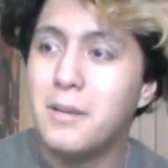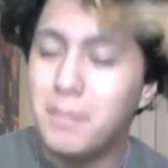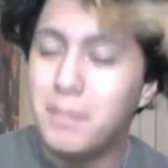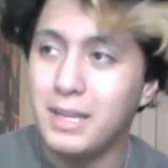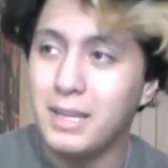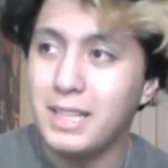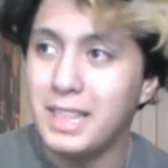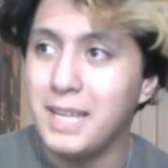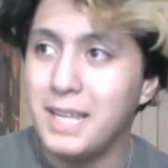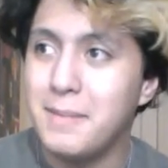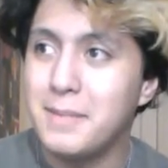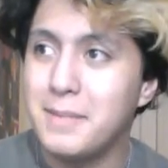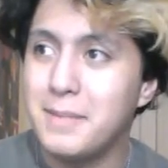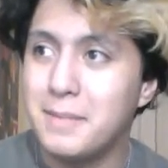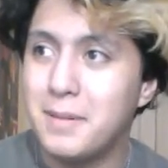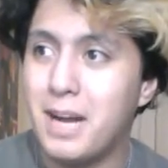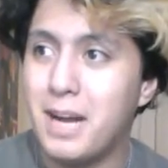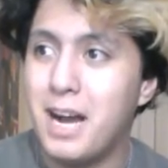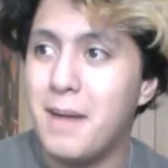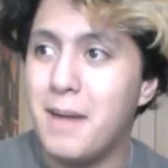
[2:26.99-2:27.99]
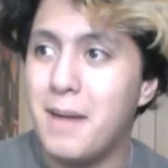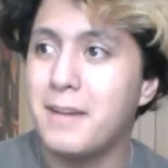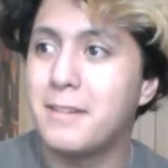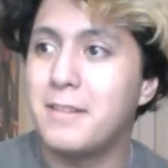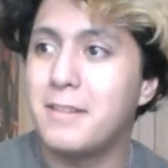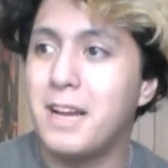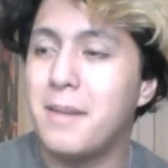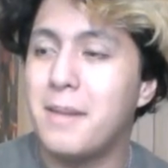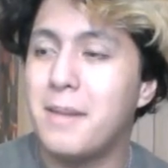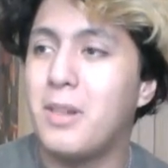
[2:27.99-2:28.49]
Please leave me some
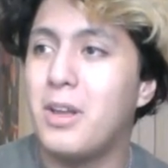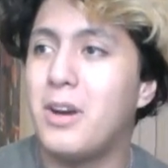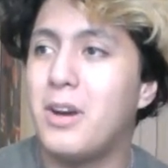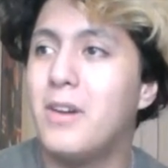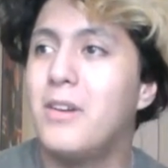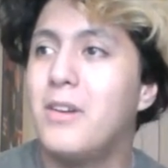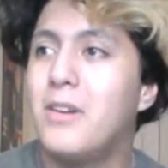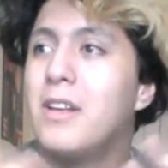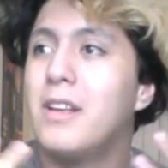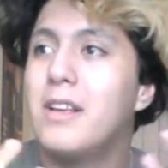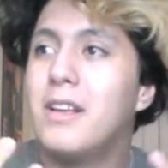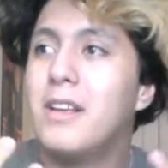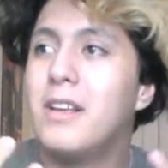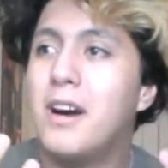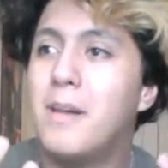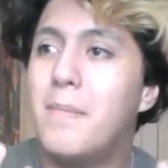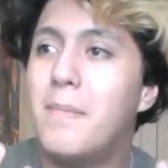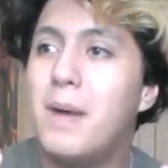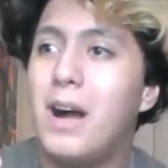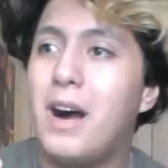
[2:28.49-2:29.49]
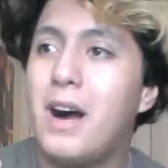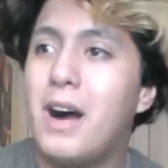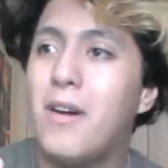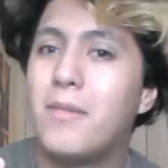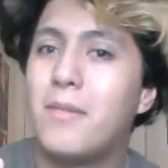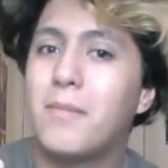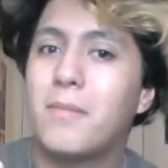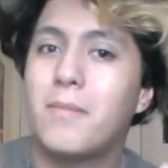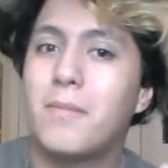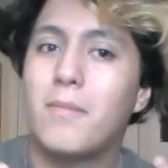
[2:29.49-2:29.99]
comment down below
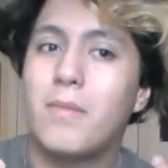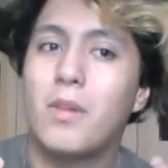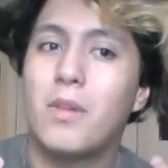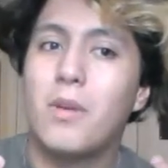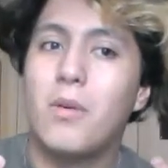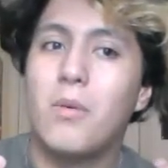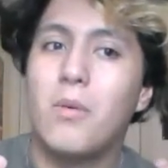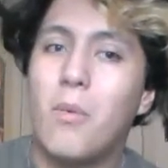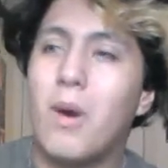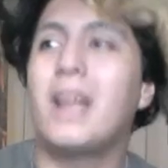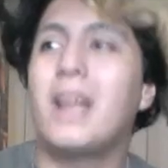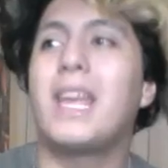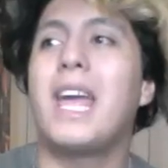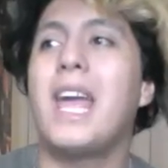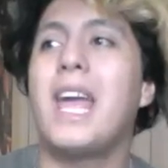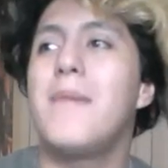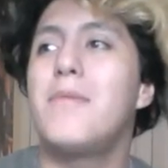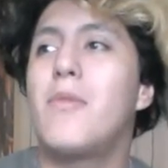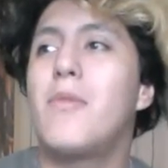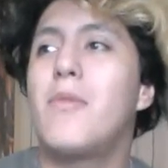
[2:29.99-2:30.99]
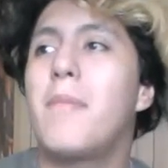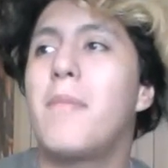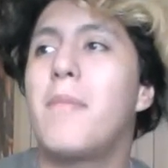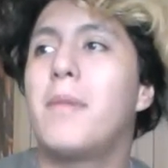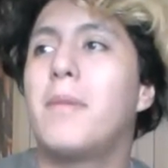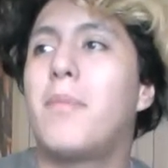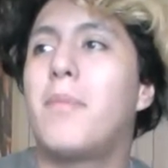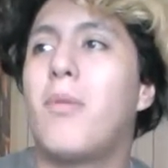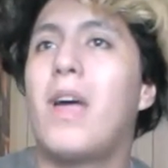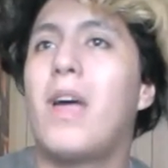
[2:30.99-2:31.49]
about what games you want me
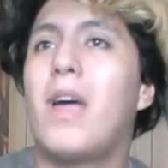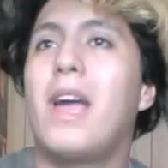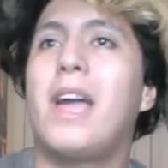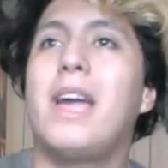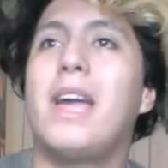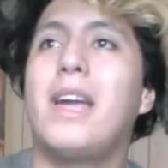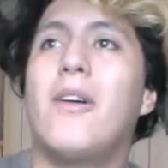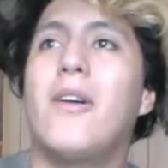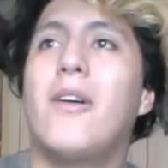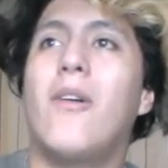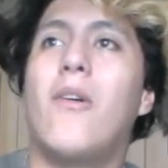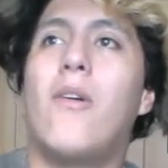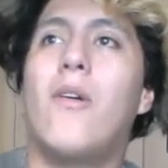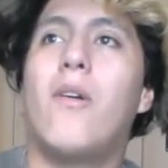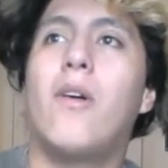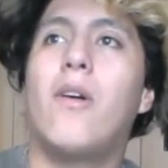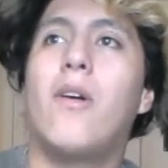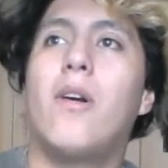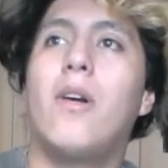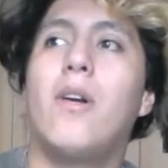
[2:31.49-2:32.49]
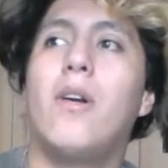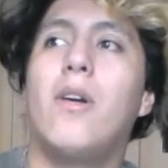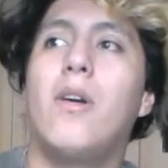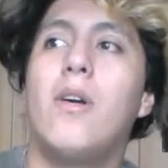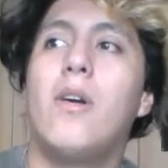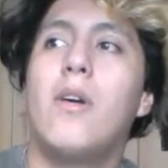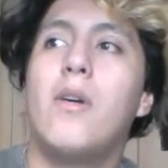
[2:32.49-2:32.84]
to play or